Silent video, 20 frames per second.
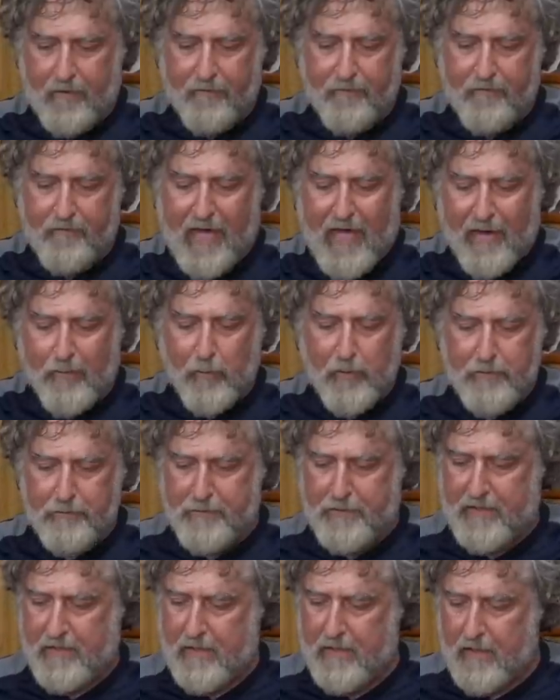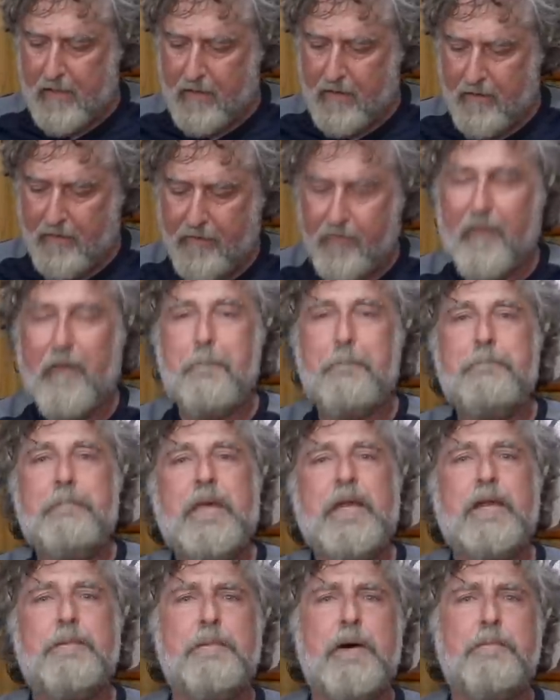that would be the
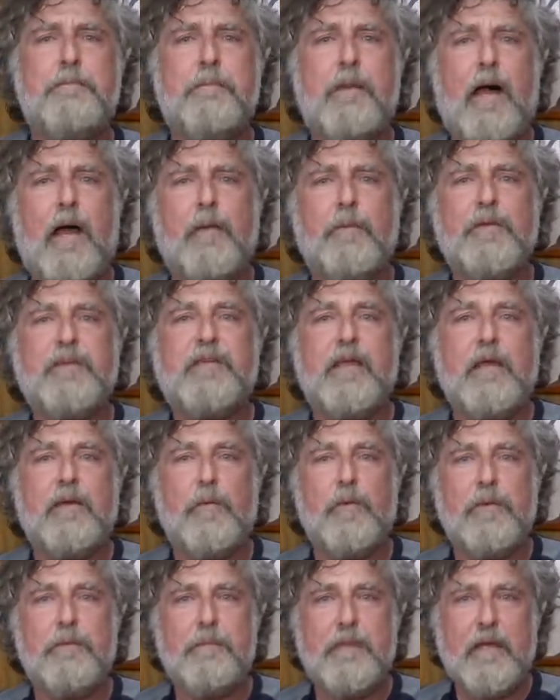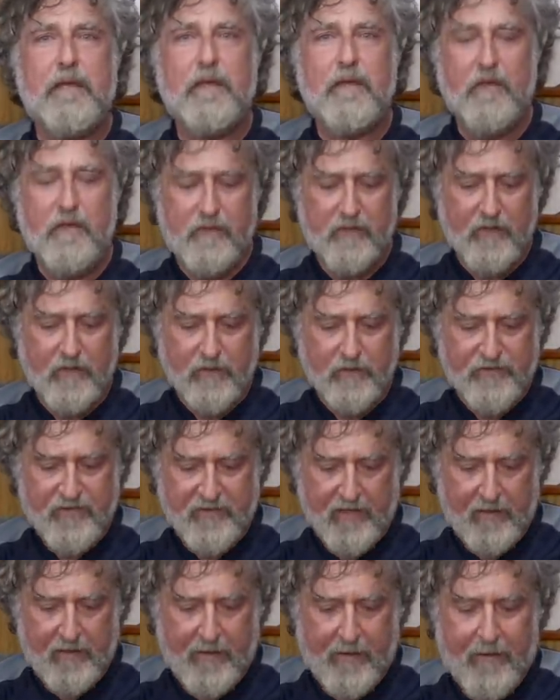minimum I would take with me to go
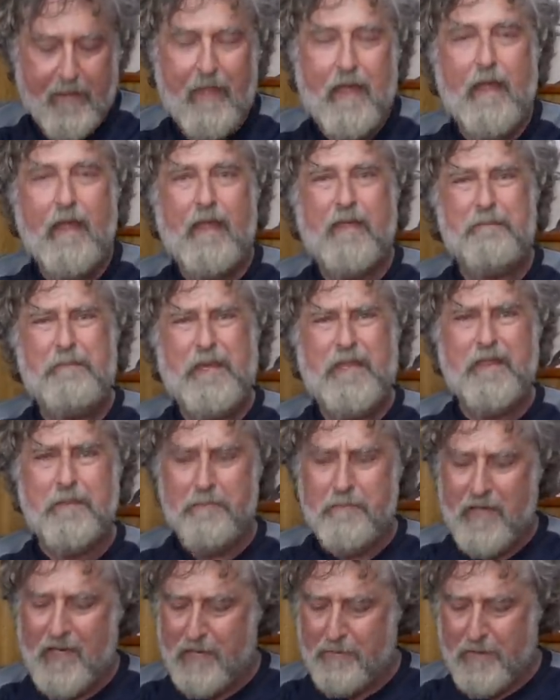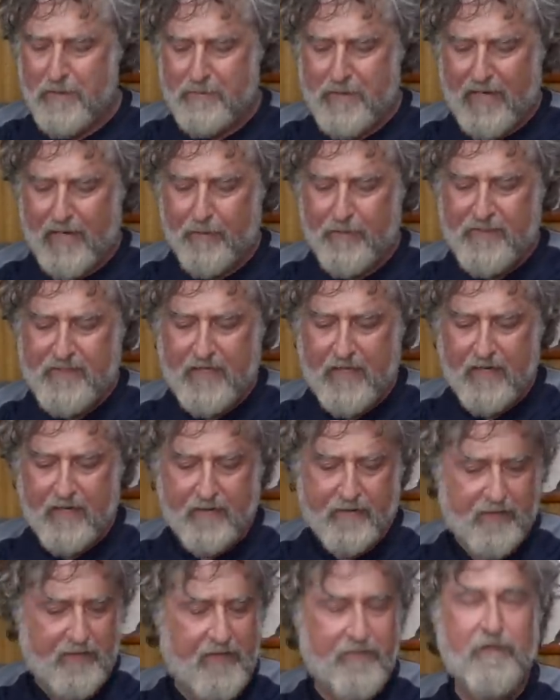sailing. Be the minimum I would
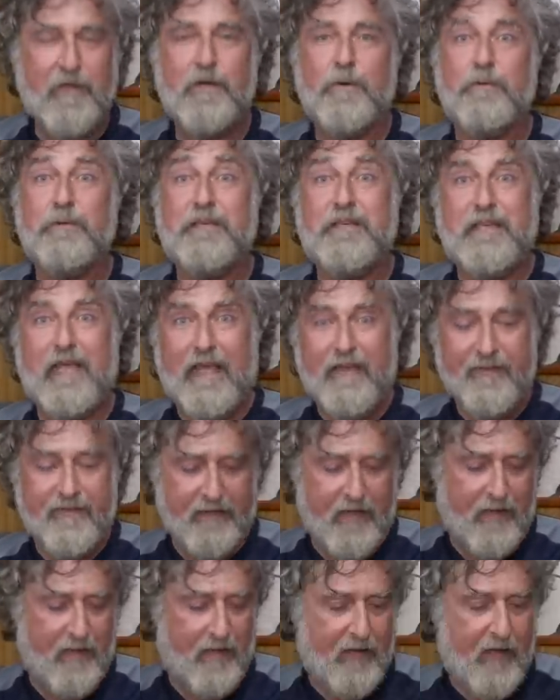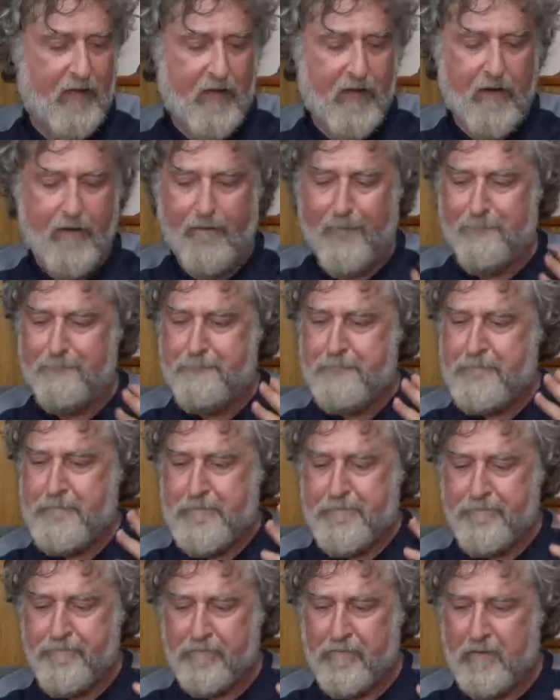take to even go day sailing. Um,
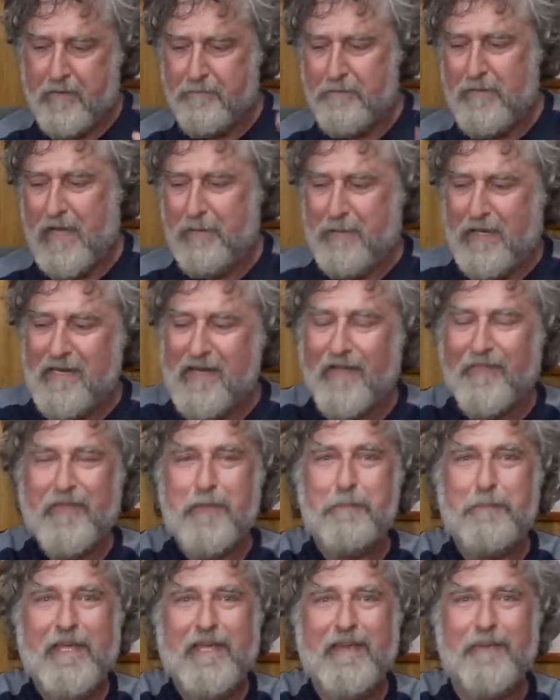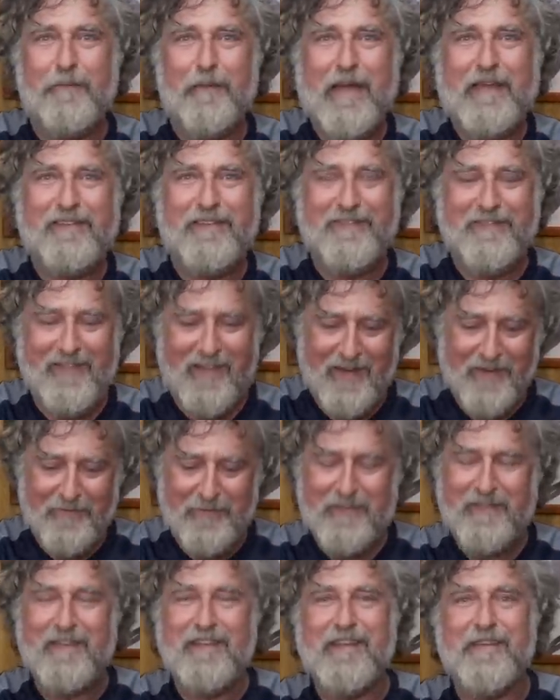Maybe not the big wrench set if
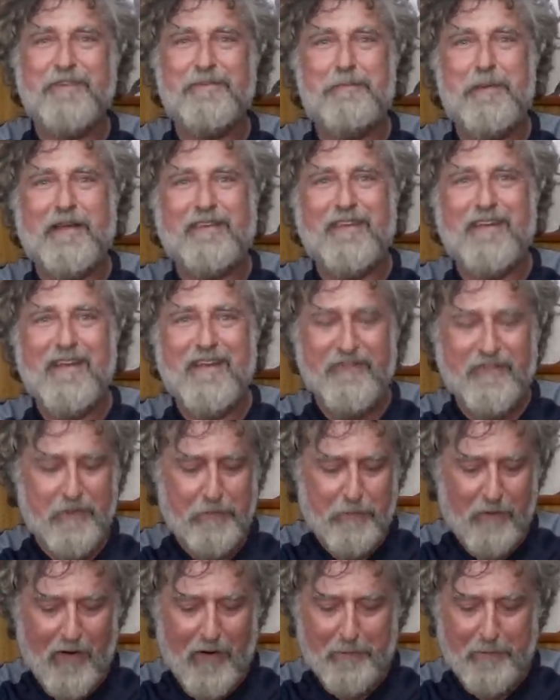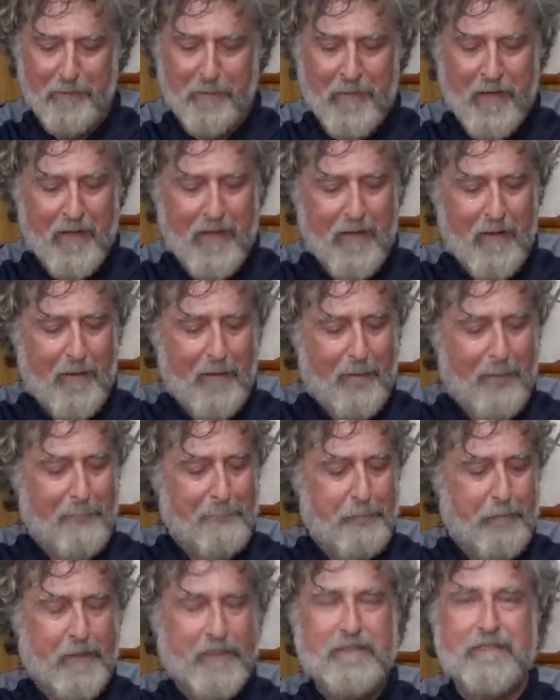you didn't expect an engine problem,
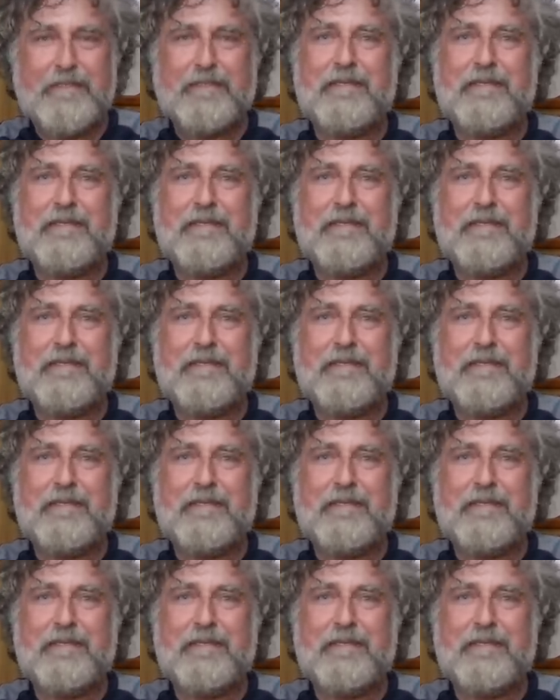but